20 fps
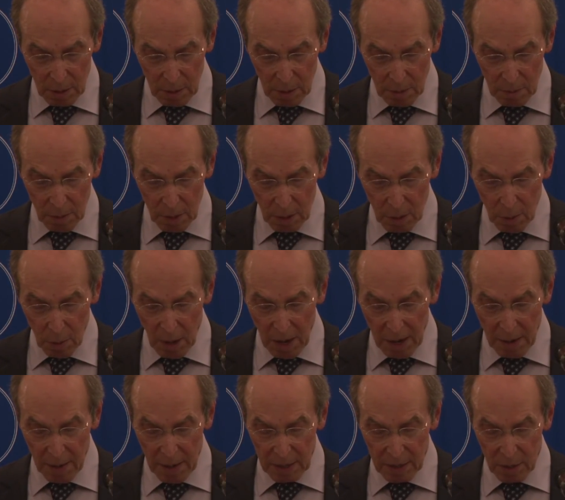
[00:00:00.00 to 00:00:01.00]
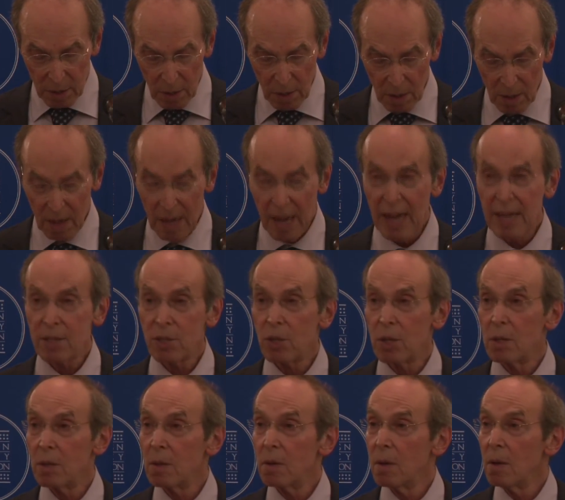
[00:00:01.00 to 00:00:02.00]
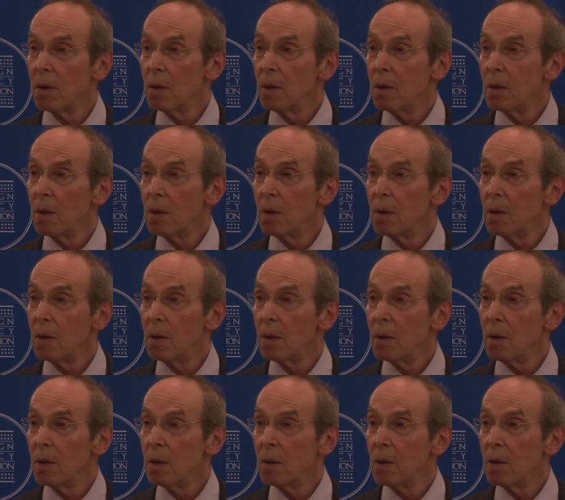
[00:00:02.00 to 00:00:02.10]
require external action,